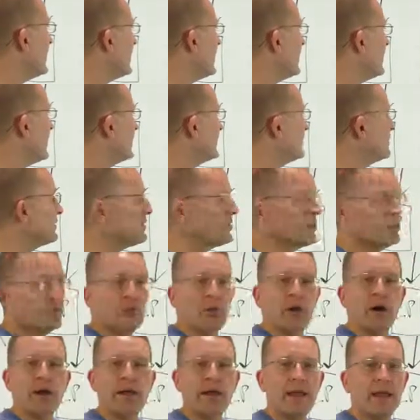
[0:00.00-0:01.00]
and you
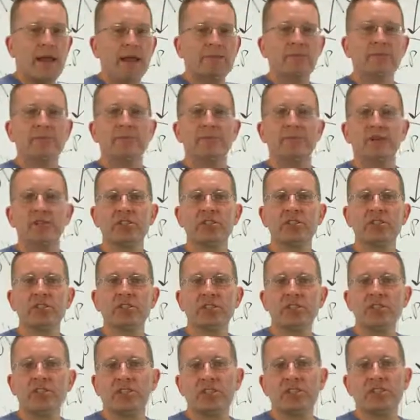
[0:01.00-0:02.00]
want to have as much
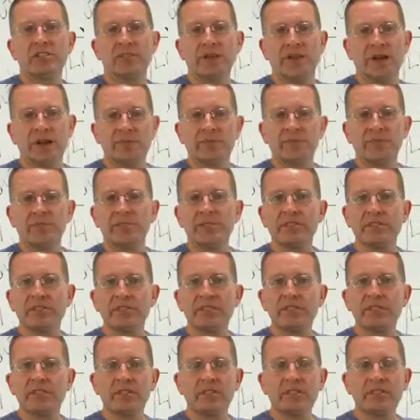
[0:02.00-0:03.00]
search engine
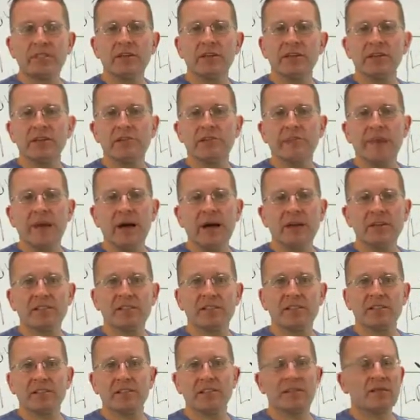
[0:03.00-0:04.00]
optimization in there as
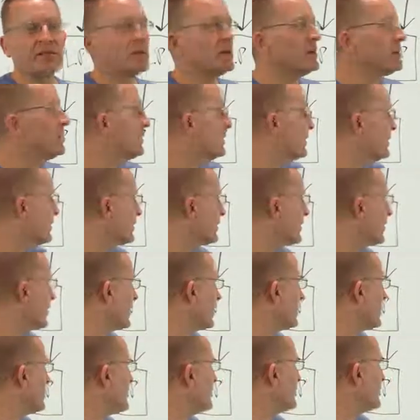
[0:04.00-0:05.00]
possible.
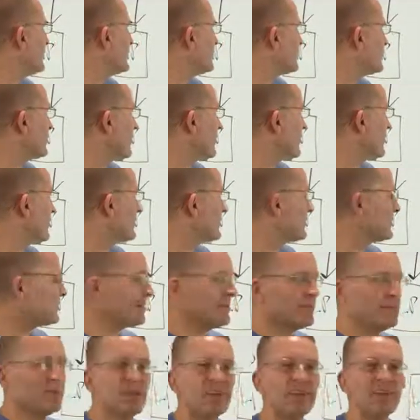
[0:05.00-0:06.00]
Okay? So
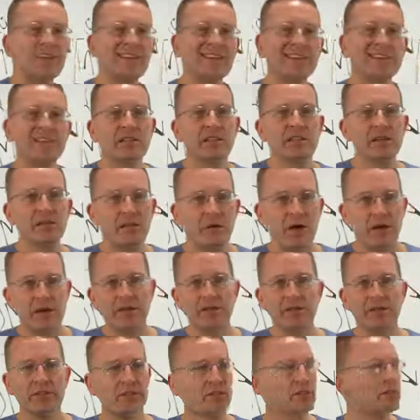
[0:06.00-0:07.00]
some of the things that you want
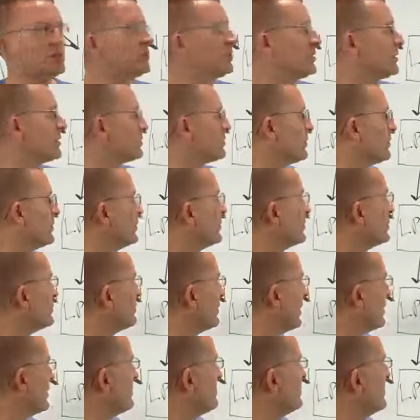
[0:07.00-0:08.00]
to do is when you
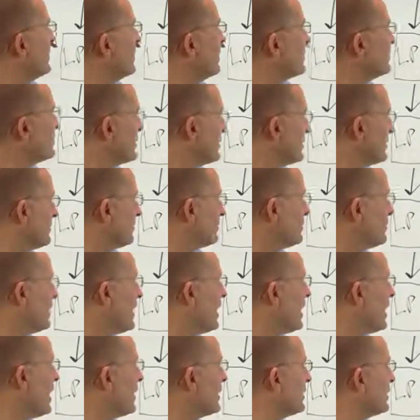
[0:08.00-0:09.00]
create a page on the
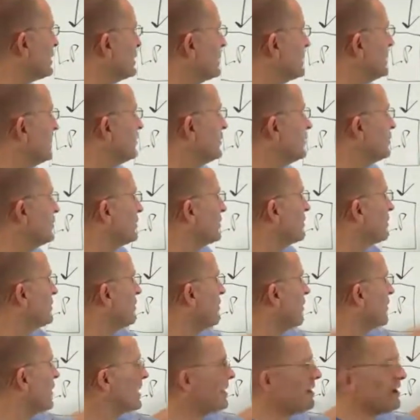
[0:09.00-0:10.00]
blog, you're going to
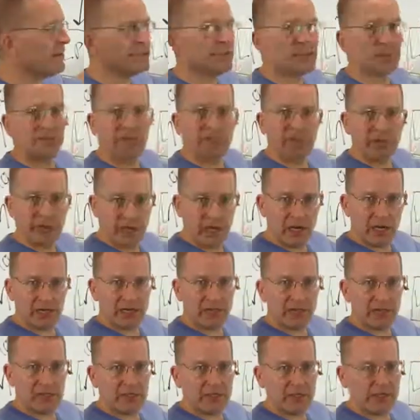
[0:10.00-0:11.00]
want to have some
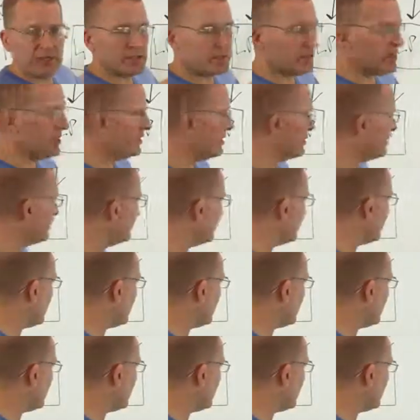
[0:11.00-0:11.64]
plugins in